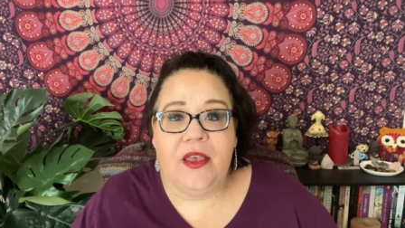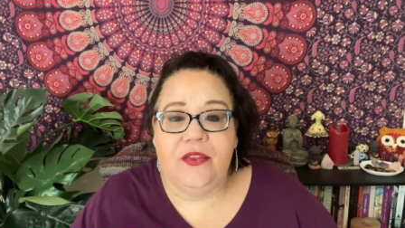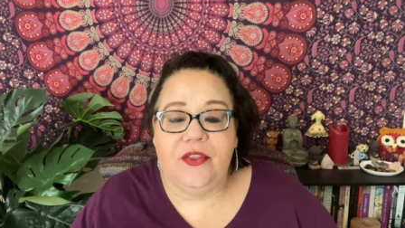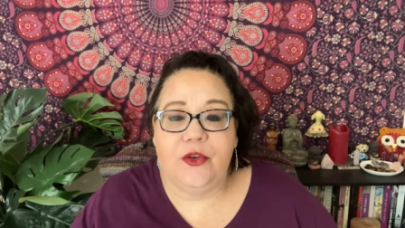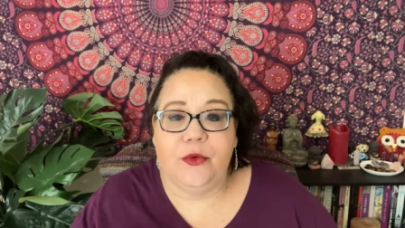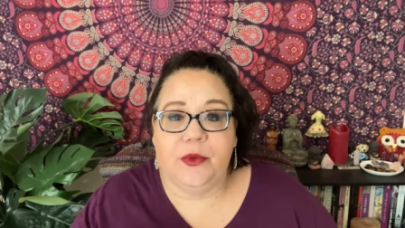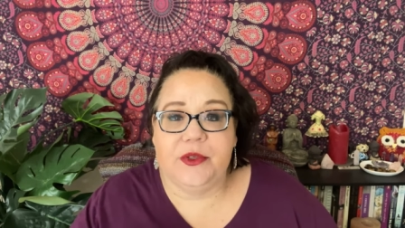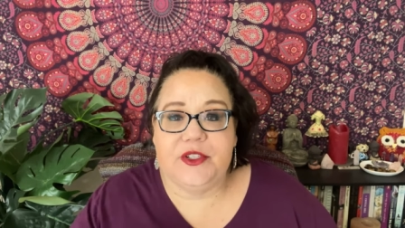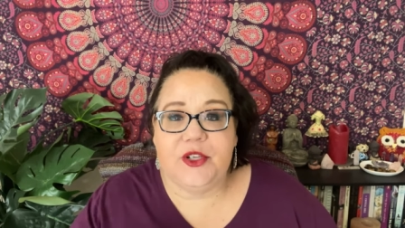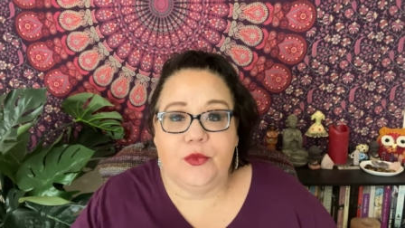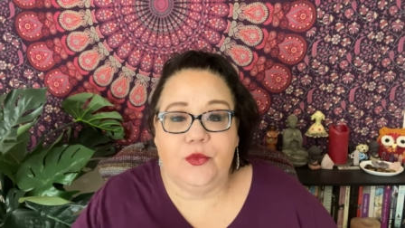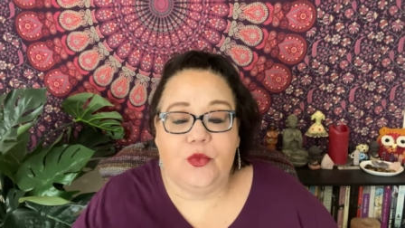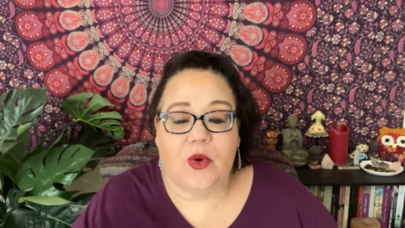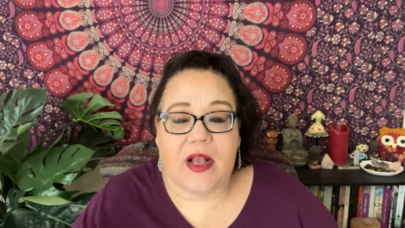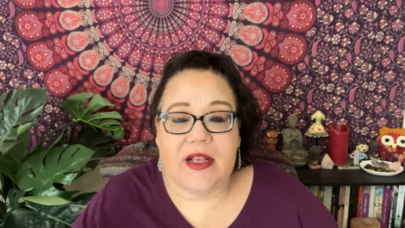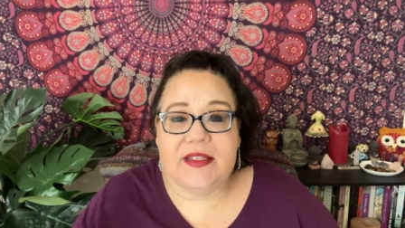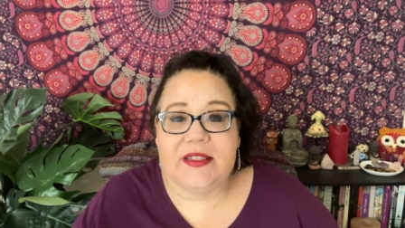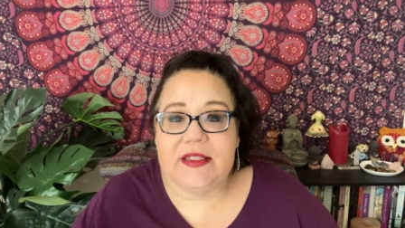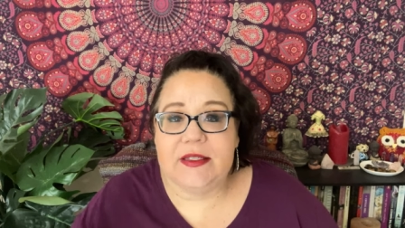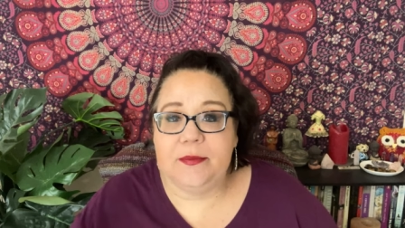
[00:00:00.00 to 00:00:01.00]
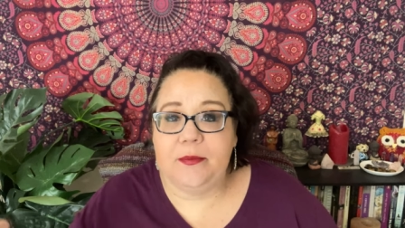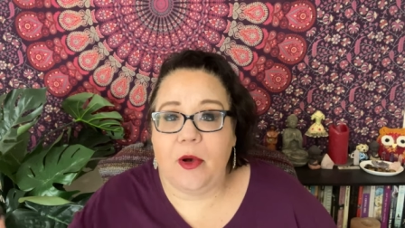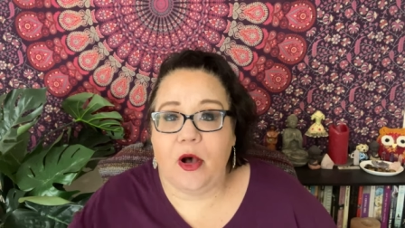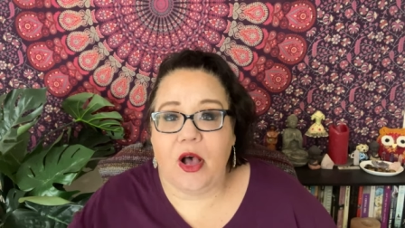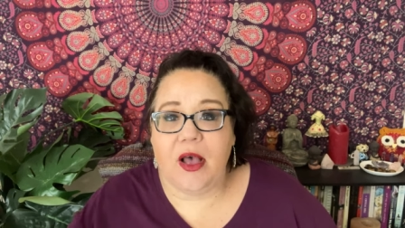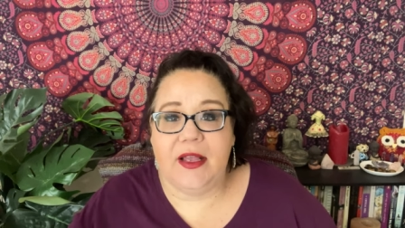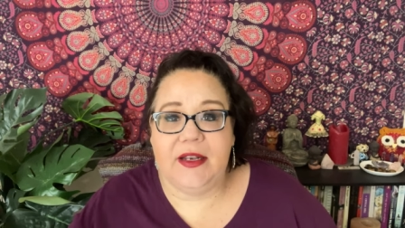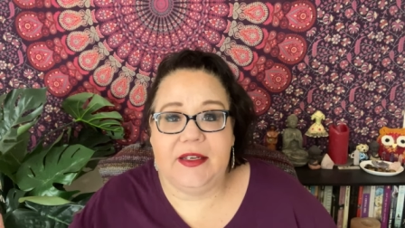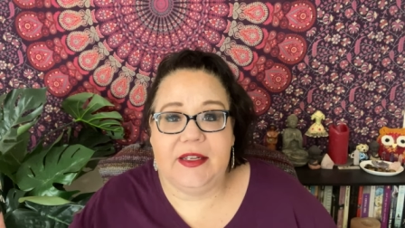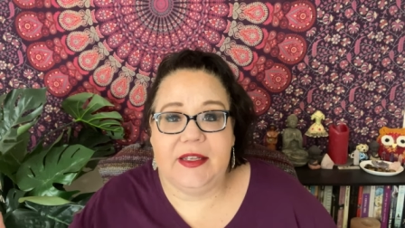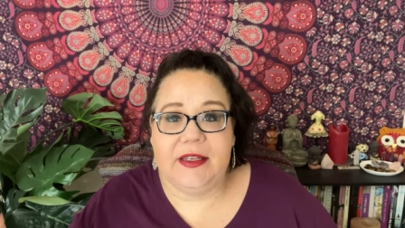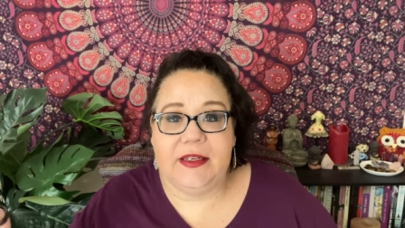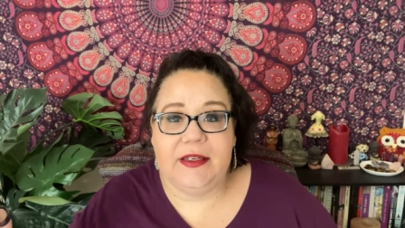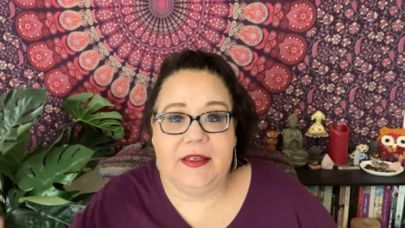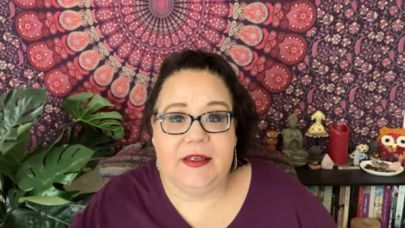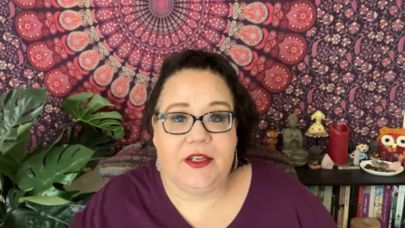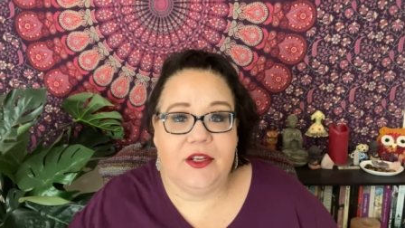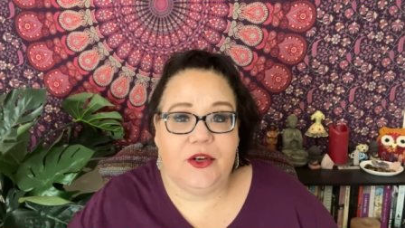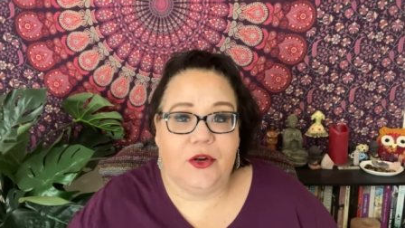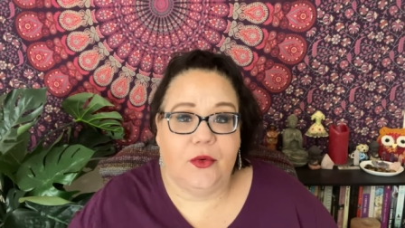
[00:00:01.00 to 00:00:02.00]
there was a rust spot
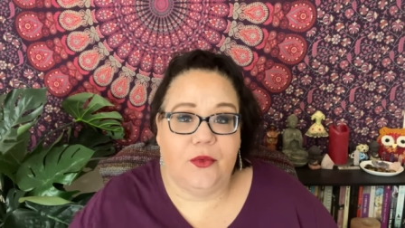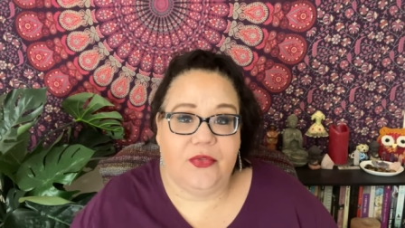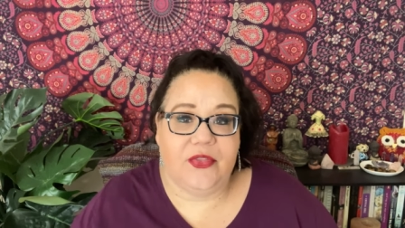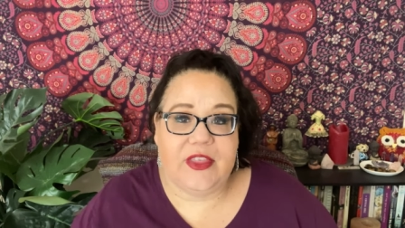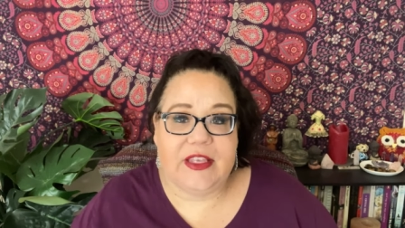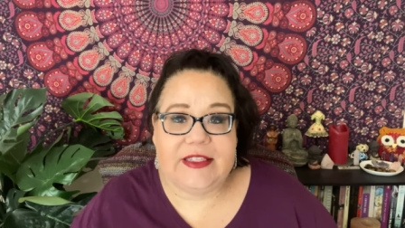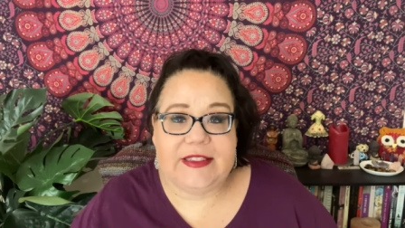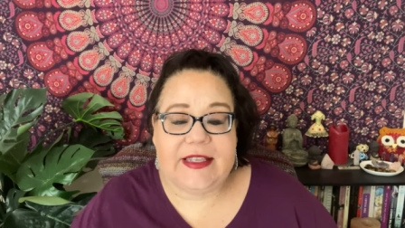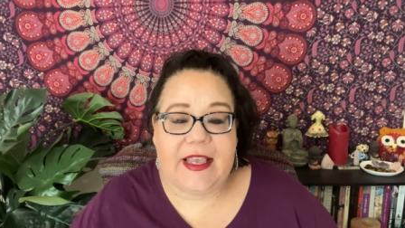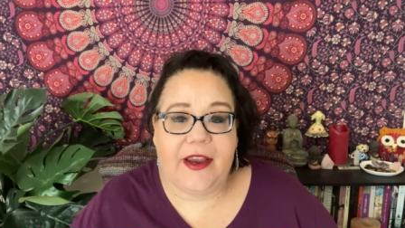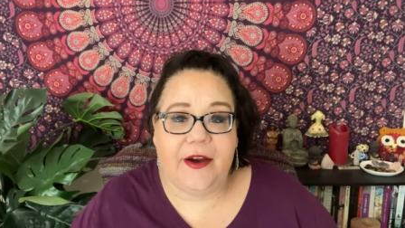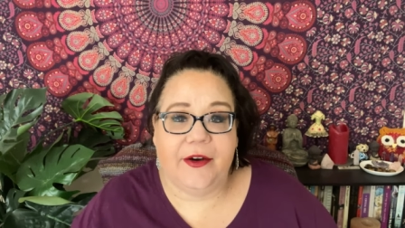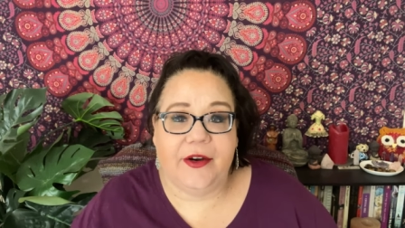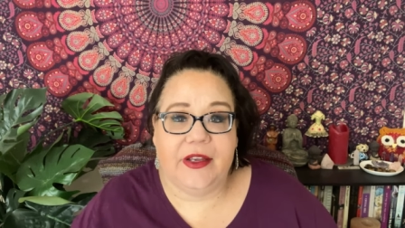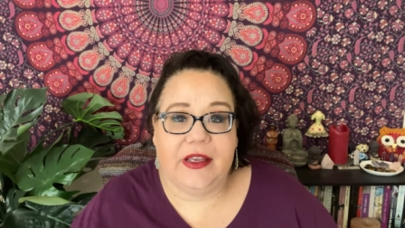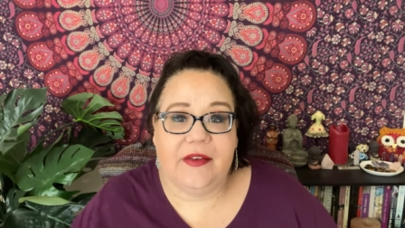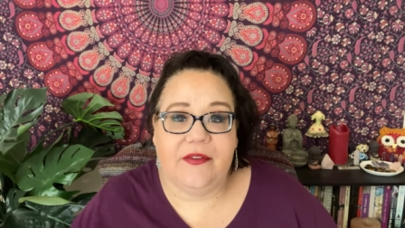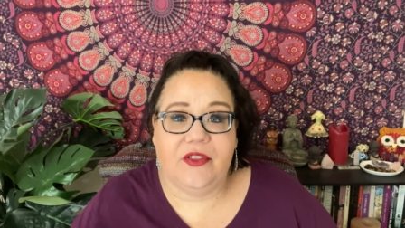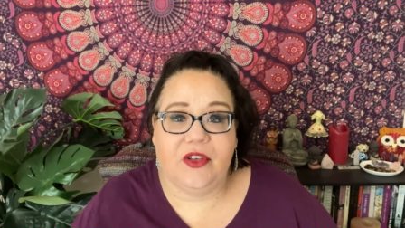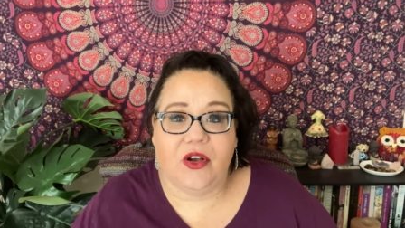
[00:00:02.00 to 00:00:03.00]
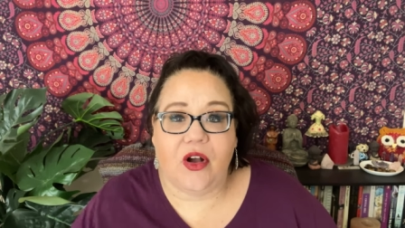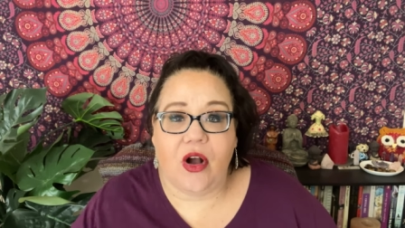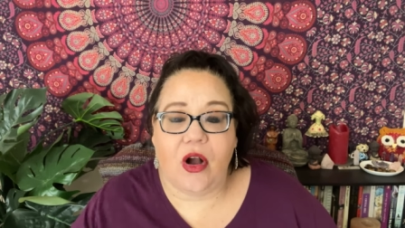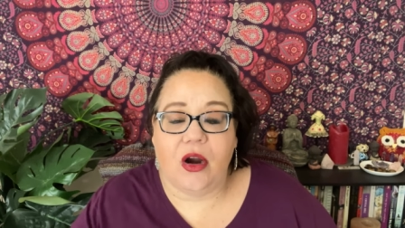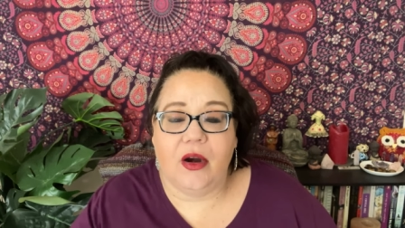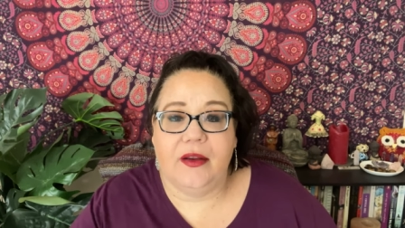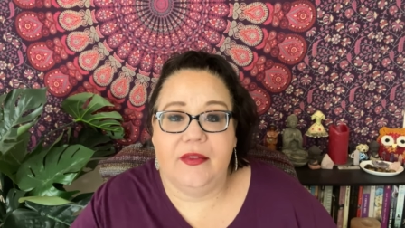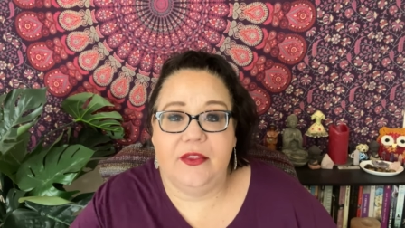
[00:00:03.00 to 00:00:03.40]
in, you know, this area of the car,